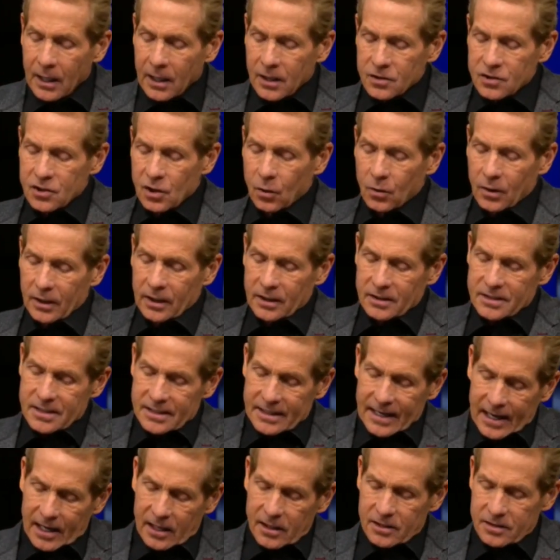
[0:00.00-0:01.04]
So against
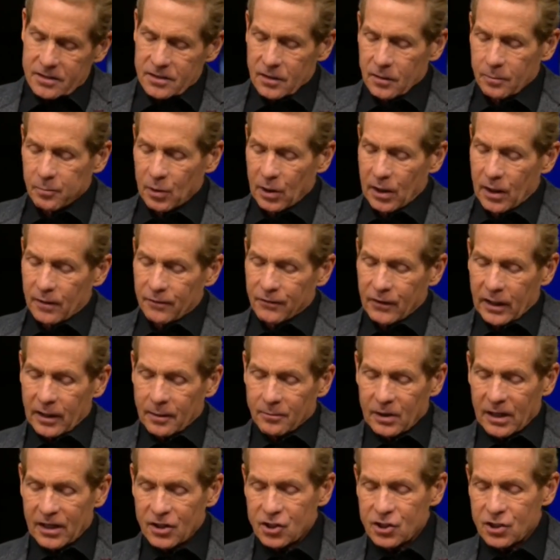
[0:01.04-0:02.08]
Dallas in the playoff game
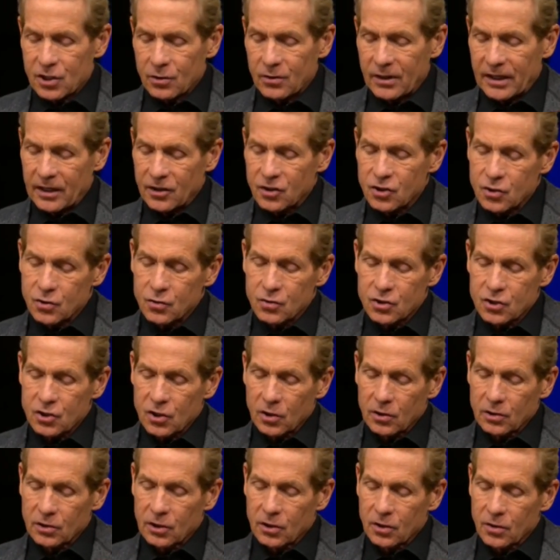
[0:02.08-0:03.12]
last year, he had 2
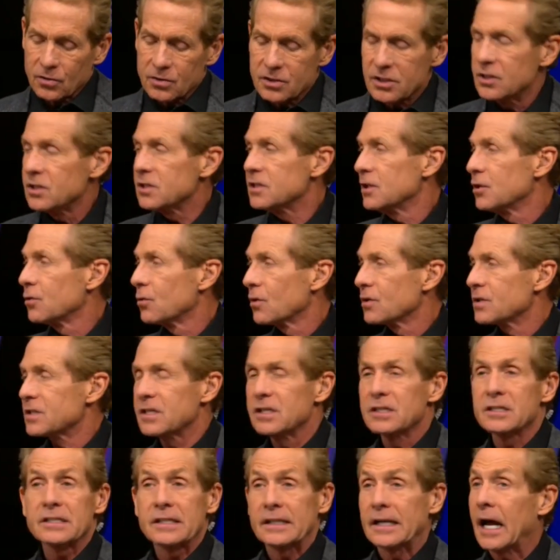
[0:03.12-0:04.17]
solos and 0
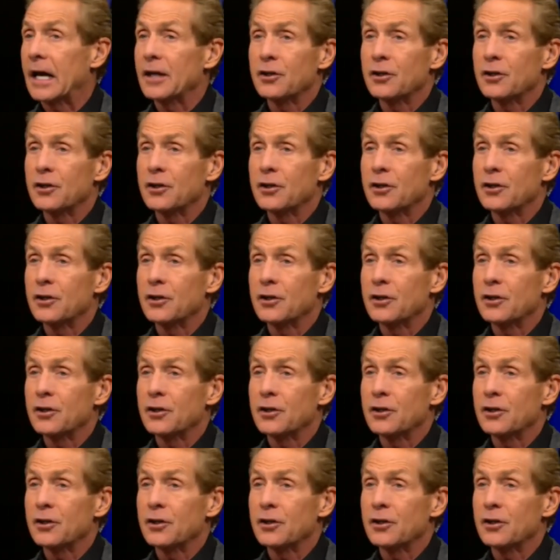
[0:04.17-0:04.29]
assists, and I